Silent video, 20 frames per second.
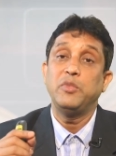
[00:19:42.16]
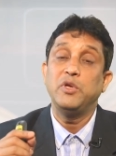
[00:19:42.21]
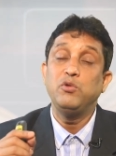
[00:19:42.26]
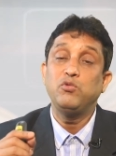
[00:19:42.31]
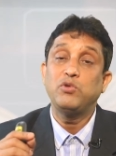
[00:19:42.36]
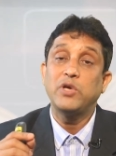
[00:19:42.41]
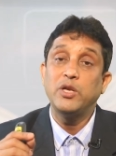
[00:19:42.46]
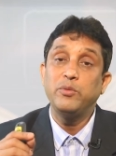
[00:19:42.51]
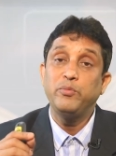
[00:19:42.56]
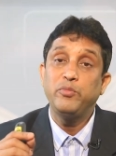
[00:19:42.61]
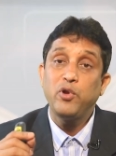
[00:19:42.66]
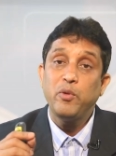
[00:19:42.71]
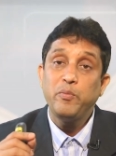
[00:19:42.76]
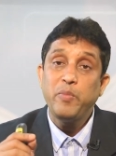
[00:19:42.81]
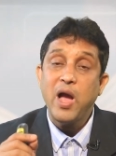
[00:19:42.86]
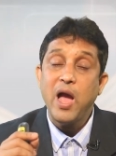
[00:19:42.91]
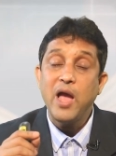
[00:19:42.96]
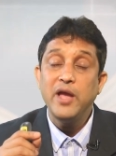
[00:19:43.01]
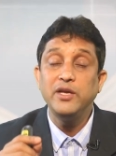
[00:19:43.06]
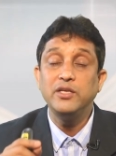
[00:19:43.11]
you can
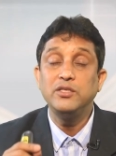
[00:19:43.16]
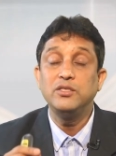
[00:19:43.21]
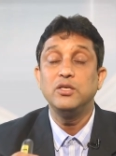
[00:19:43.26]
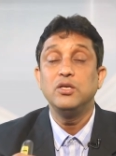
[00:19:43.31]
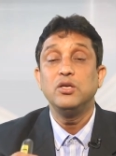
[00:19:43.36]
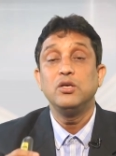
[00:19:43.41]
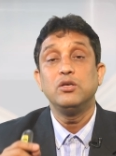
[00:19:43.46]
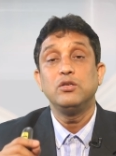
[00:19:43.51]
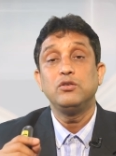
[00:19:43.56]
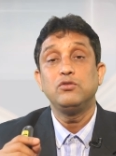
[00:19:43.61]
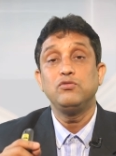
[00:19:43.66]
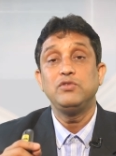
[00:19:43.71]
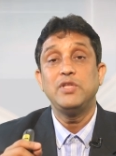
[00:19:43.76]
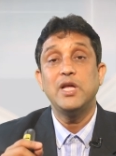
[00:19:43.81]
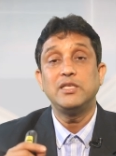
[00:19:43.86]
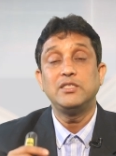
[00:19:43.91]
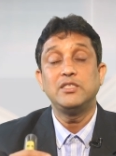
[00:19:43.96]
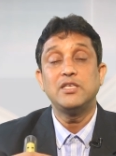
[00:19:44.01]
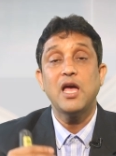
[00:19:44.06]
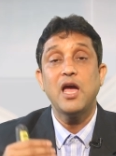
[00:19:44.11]
provide to
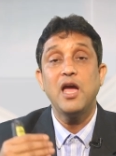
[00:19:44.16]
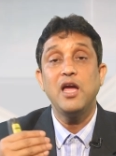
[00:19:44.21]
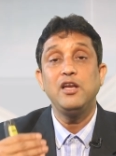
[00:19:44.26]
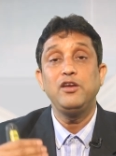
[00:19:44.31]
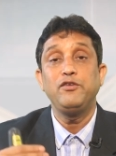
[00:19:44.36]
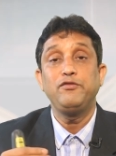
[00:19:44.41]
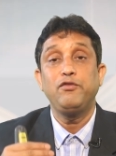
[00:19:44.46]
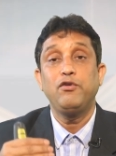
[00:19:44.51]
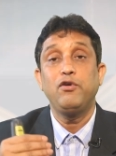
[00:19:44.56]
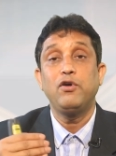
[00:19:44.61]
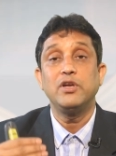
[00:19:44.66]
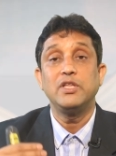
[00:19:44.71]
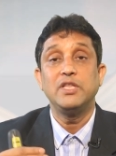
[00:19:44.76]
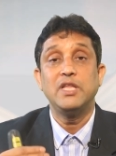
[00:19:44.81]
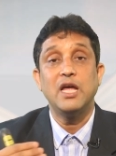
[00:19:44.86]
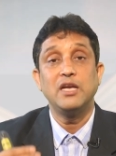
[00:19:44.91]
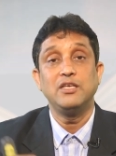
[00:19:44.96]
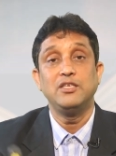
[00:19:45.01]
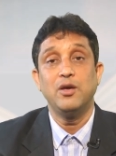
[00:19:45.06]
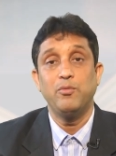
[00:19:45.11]
that child for
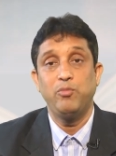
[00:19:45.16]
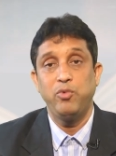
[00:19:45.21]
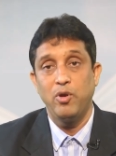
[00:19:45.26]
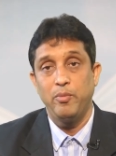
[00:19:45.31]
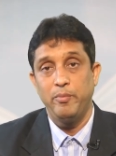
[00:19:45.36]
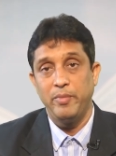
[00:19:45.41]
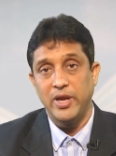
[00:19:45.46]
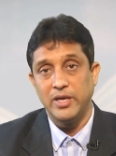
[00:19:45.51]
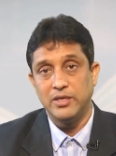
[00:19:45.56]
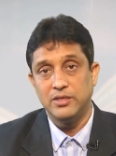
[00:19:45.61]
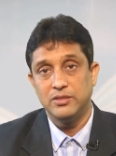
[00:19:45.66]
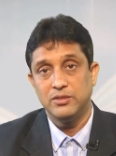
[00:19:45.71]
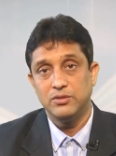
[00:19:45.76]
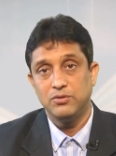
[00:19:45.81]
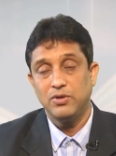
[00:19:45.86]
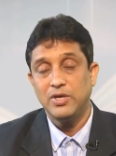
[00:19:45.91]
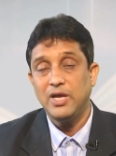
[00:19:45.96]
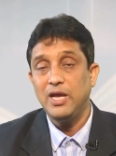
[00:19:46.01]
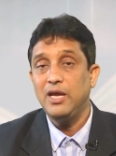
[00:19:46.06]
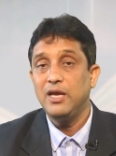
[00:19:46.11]
their development.
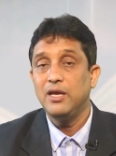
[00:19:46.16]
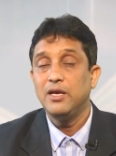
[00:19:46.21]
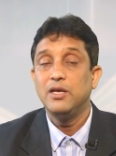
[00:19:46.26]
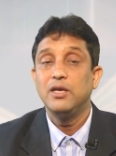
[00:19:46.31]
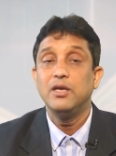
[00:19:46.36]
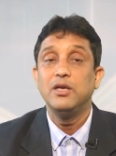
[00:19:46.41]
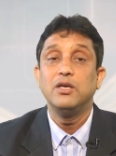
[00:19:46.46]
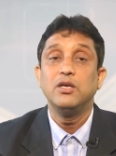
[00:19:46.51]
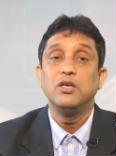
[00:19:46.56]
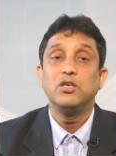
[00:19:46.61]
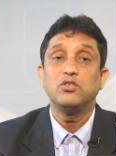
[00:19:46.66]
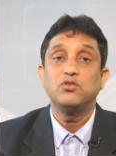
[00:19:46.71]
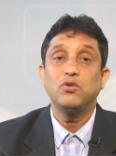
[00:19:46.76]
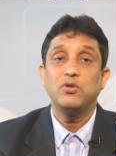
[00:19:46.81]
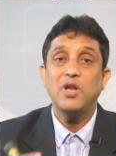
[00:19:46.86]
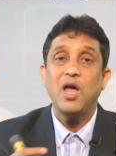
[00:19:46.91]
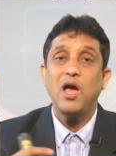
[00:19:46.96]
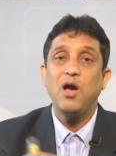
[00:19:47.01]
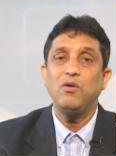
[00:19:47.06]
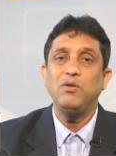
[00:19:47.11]
Okay. So,
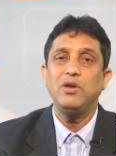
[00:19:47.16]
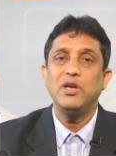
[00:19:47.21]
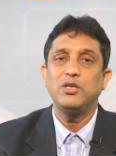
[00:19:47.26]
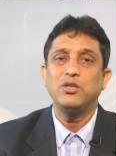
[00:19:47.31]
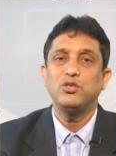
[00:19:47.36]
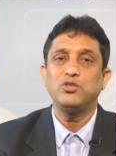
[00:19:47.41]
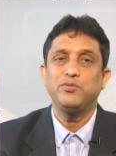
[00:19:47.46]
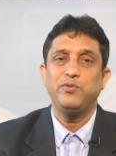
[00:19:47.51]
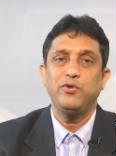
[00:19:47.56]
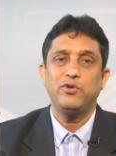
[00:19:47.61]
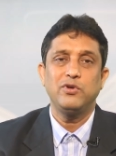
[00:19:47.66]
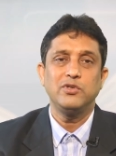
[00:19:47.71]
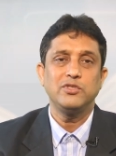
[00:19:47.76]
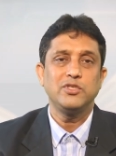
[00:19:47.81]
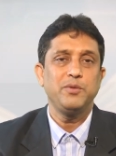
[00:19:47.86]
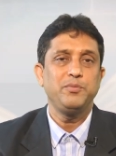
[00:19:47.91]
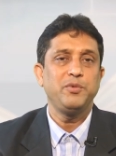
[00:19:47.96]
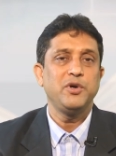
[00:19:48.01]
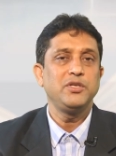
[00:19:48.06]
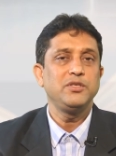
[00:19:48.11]
now let us focus
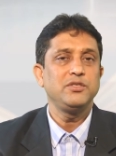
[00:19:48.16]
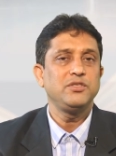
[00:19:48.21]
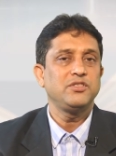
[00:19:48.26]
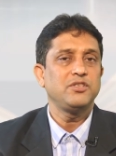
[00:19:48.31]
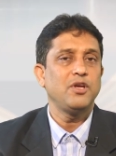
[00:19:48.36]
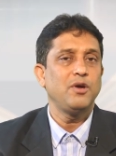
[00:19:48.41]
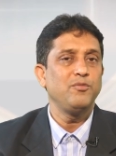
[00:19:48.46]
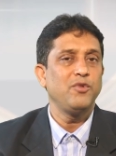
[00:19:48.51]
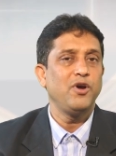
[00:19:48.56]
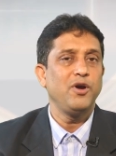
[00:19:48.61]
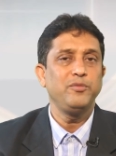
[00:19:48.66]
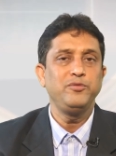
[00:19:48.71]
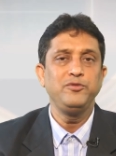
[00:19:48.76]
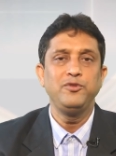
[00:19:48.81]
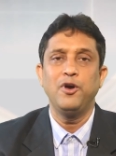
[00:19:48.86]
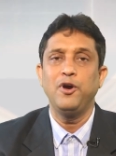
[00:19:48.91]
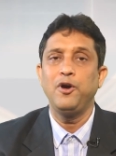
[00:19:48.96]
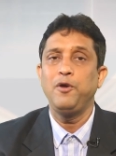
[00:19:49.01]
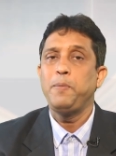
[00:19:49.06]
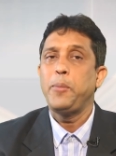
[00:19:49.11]
upon some of
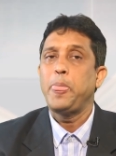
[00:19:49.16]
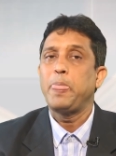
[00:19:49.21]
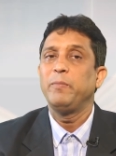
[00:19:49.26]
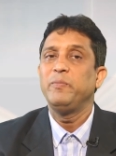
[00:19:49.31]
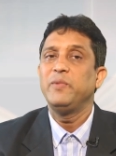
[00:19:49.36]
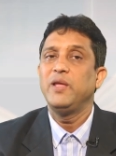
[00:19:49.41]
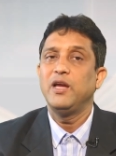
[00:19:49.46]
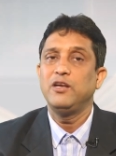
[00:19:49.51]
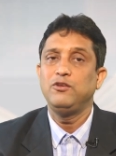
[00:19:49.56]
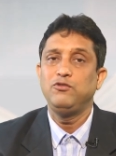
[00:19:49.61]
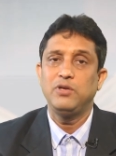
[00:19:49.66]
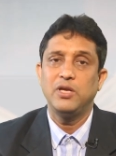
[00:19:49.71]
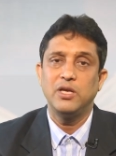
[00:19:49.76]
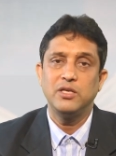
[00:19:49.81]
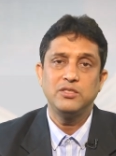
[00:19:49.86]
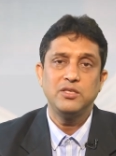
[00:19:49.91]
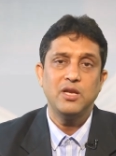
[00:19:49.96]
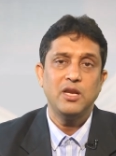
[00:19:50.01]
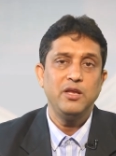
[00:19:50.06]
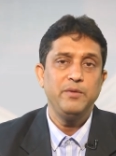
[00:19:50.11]
the
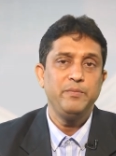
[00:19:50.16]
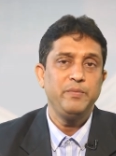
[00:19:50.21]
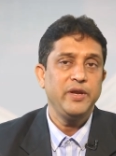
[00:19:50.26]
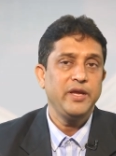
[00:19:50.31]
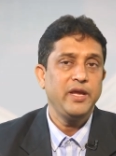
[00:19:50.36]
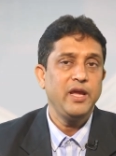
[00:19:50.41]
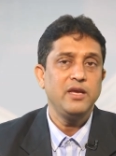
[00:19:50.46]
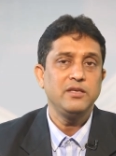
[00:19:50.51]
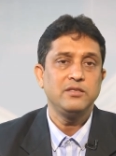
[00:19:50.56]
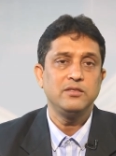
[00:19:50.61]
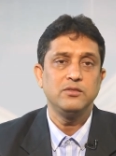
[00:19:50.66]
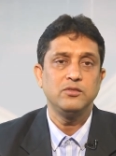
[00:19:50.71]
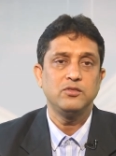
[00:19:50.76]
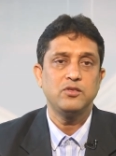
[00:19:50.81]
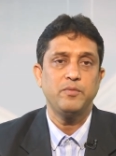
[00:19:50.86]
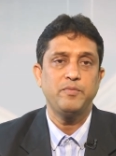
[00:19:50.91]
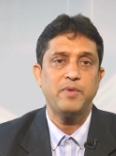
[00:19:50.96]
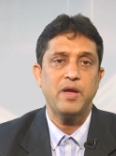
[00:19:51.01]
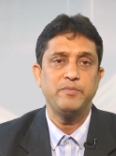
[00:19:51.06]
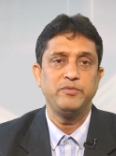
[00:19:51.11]
educational implications
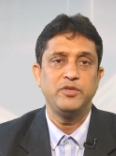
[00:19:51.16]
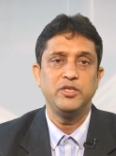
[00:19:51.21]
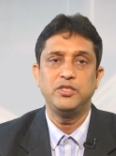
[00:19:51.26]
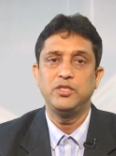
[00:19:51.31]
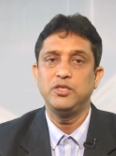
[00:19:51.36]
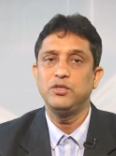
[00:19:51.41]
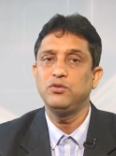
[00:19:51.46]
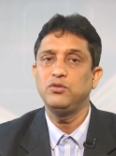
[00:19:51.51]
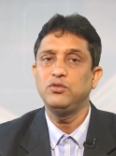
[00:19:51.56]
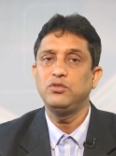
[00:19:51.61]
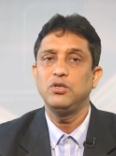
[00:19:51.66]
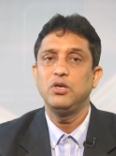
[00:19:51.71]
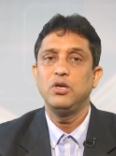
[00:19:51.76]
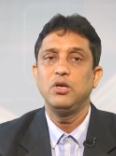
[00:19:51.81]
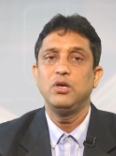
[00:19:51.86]
of aptitude.